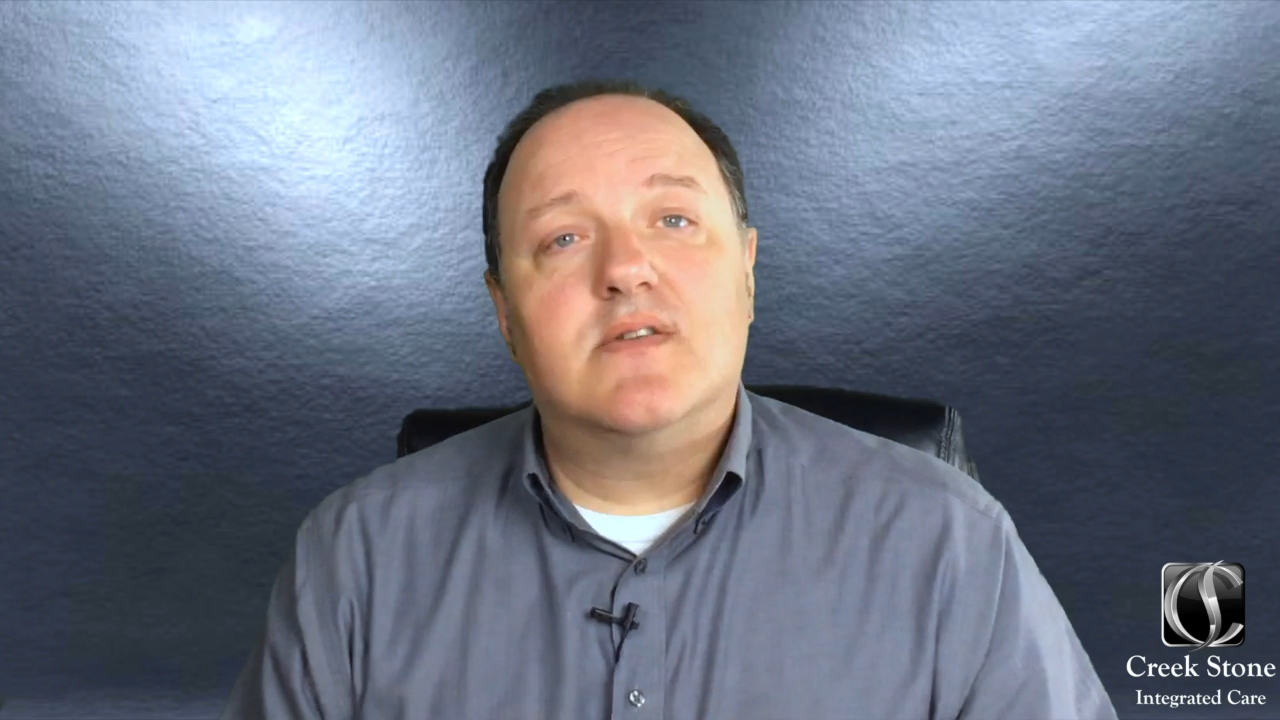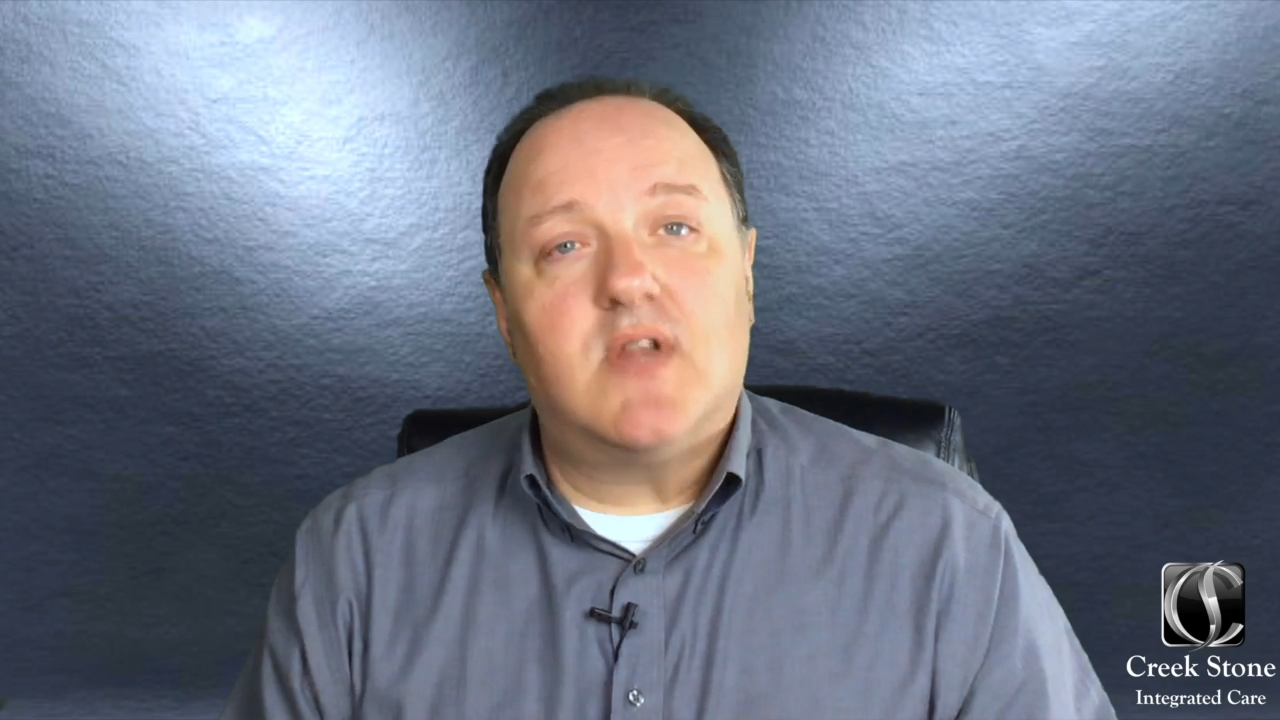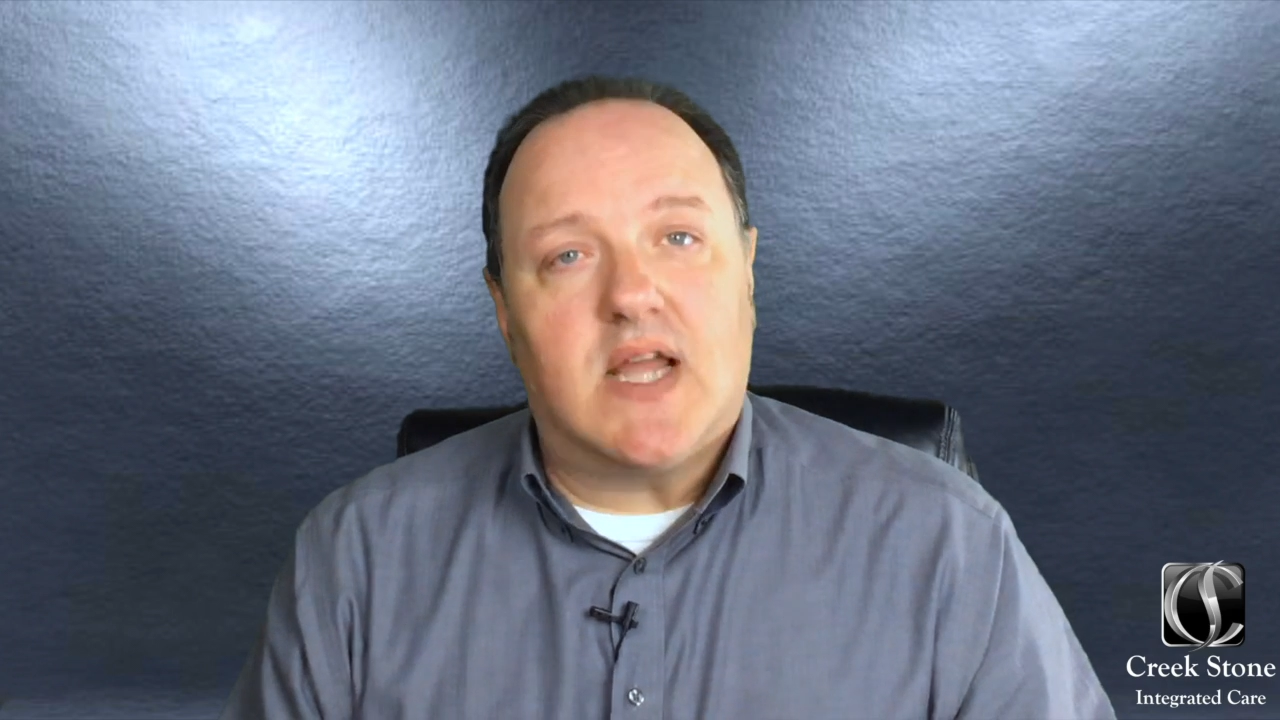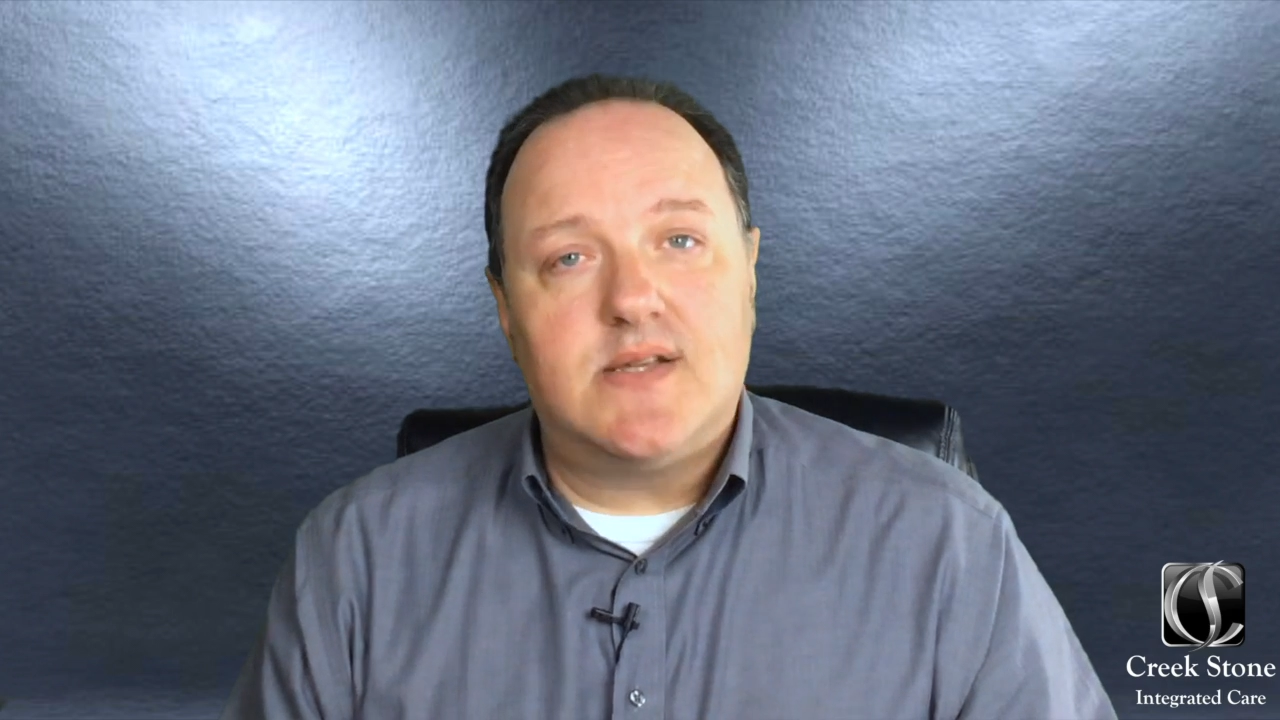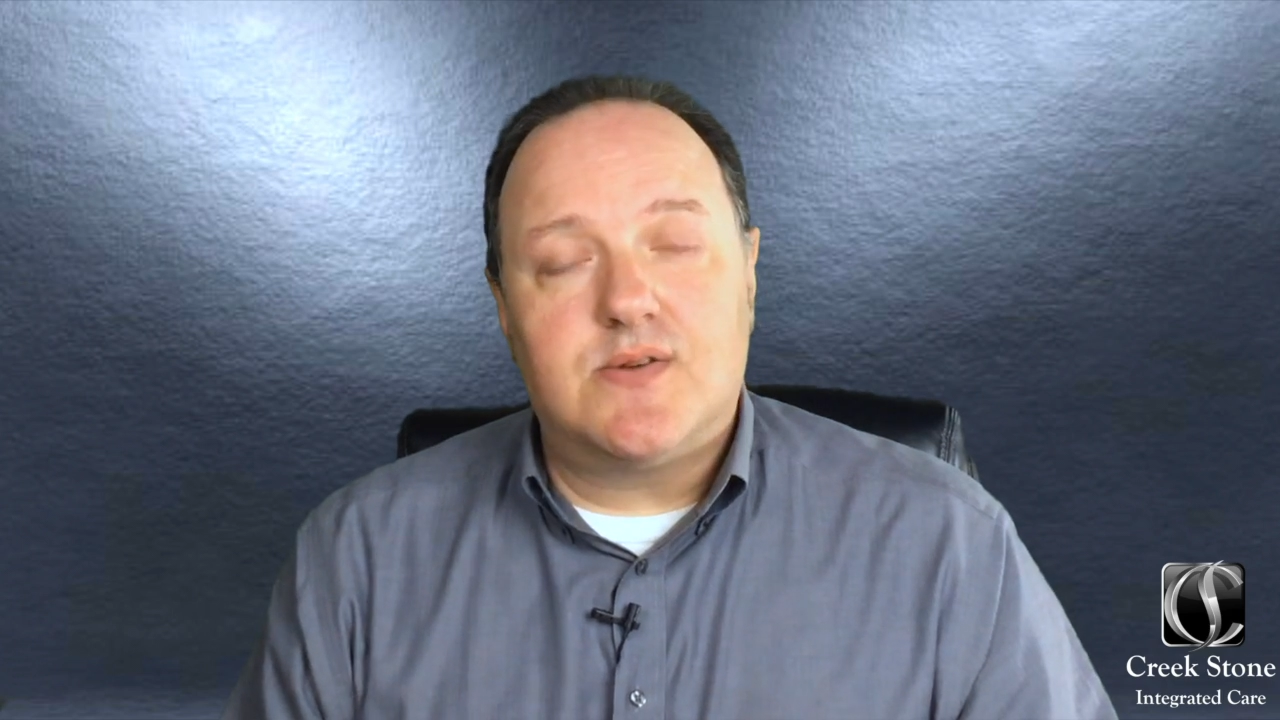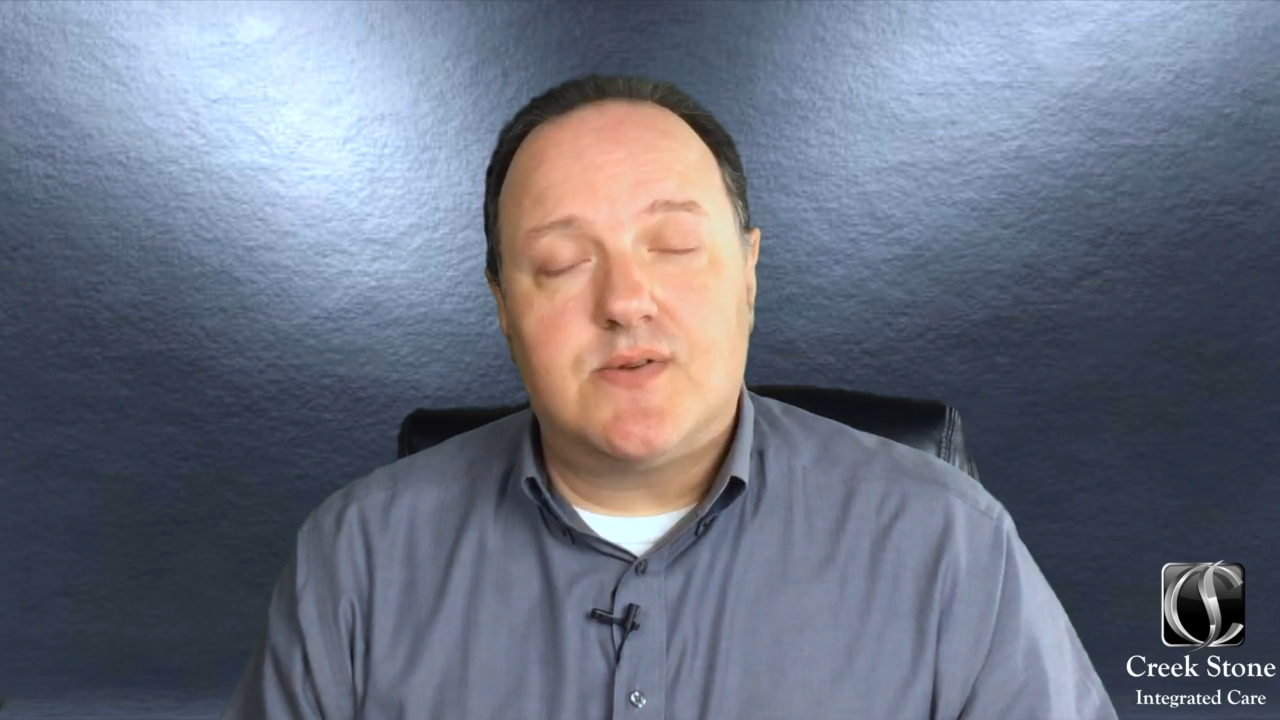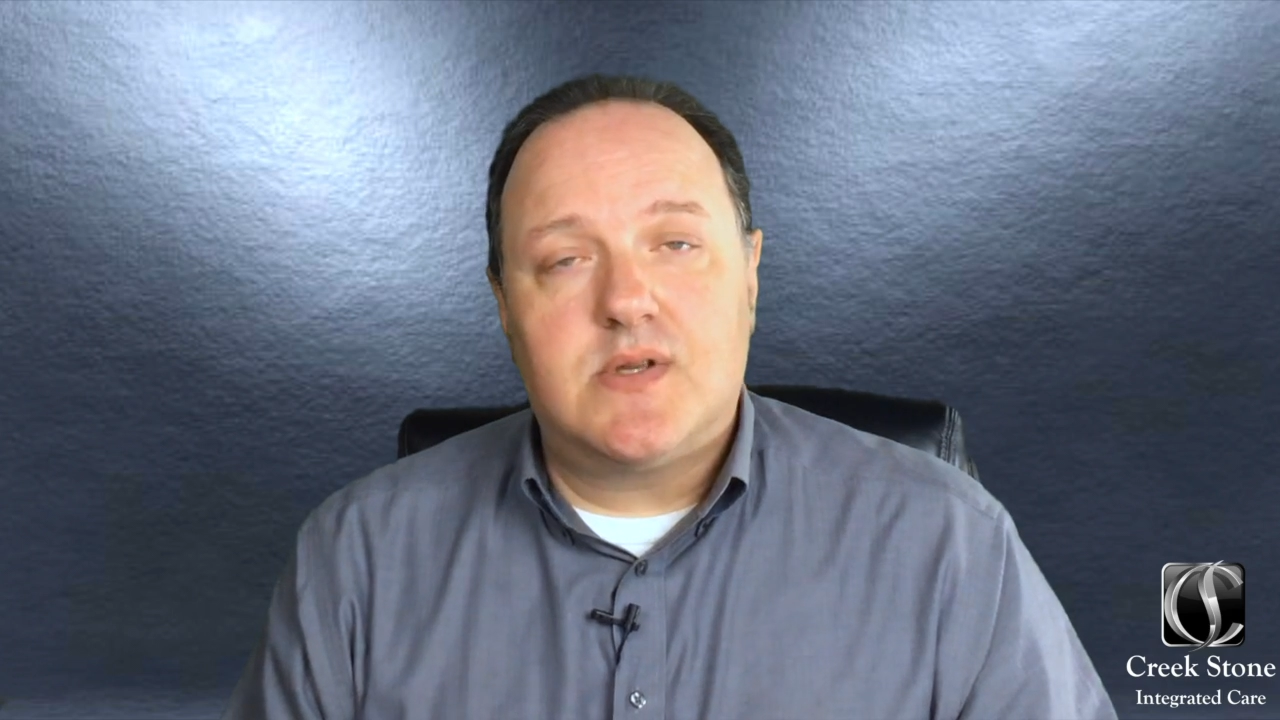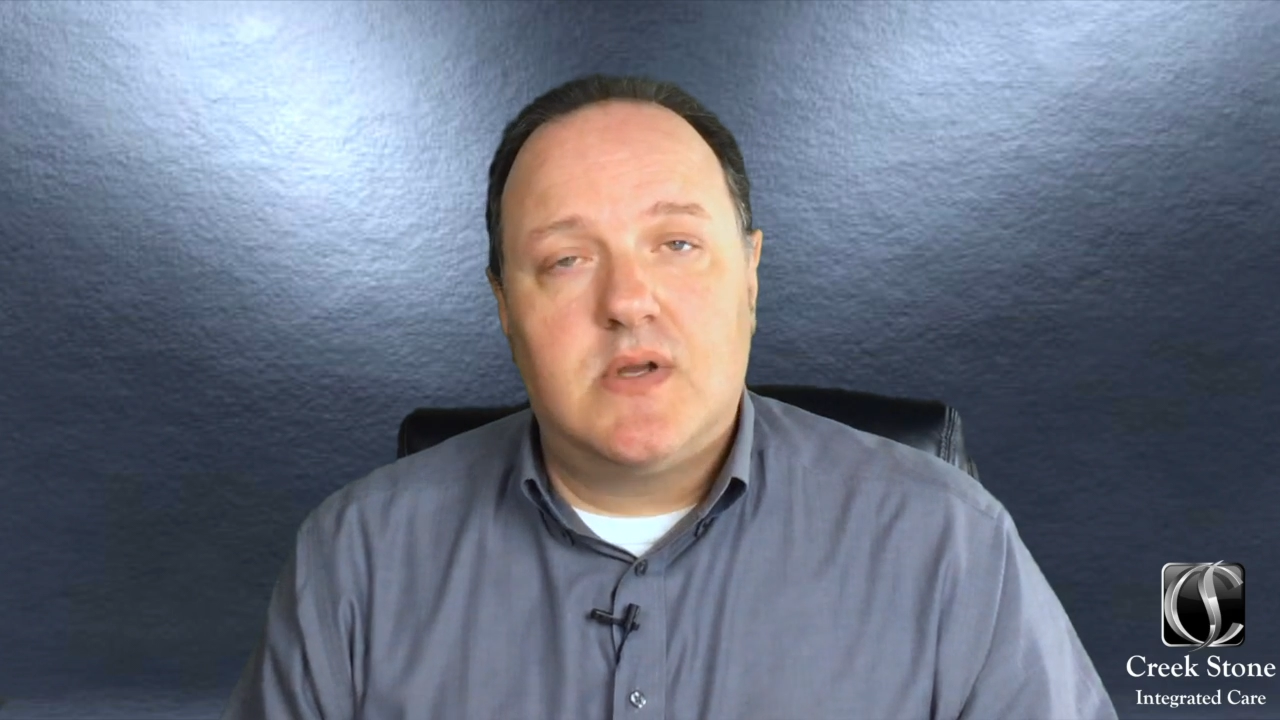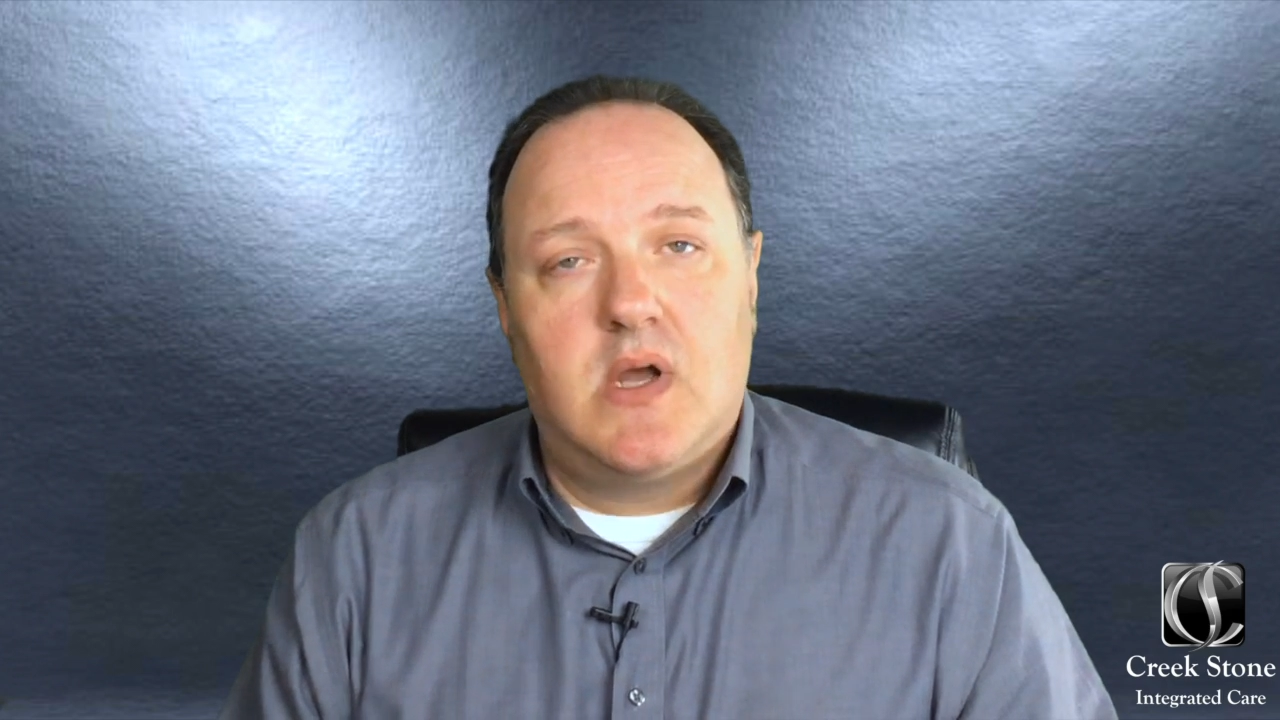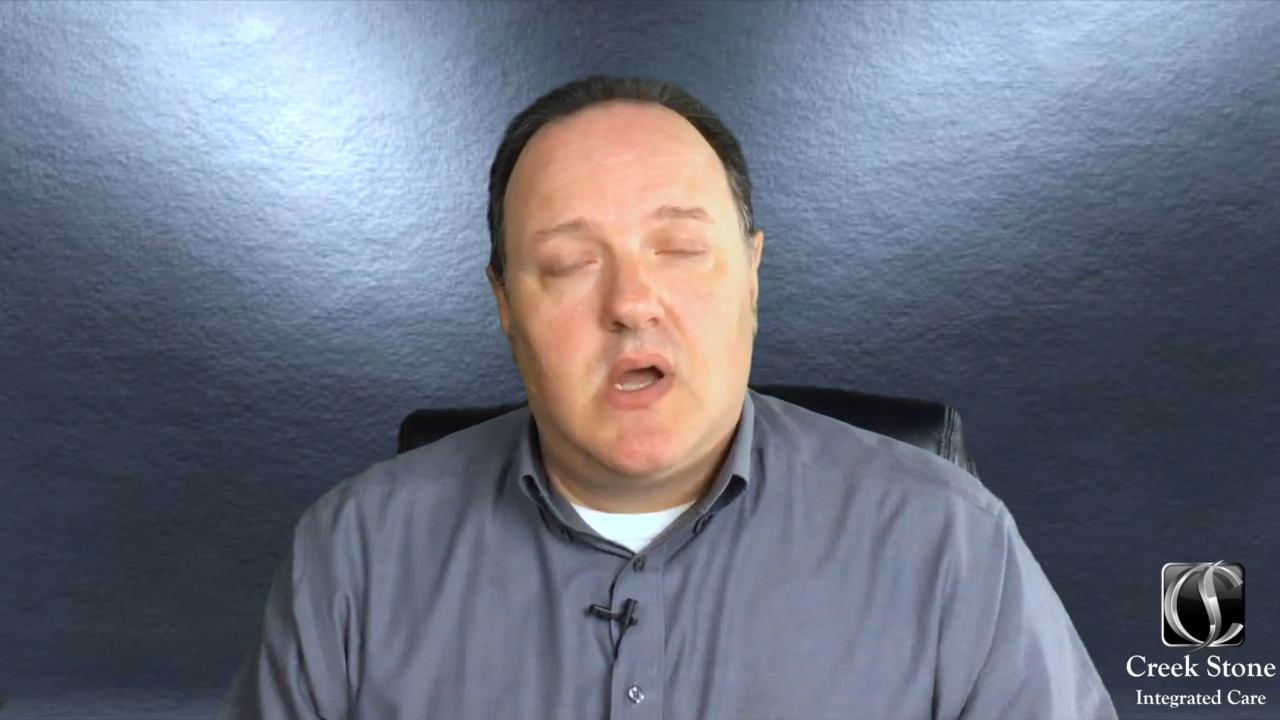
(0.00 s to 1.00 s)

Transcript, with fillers: of lasers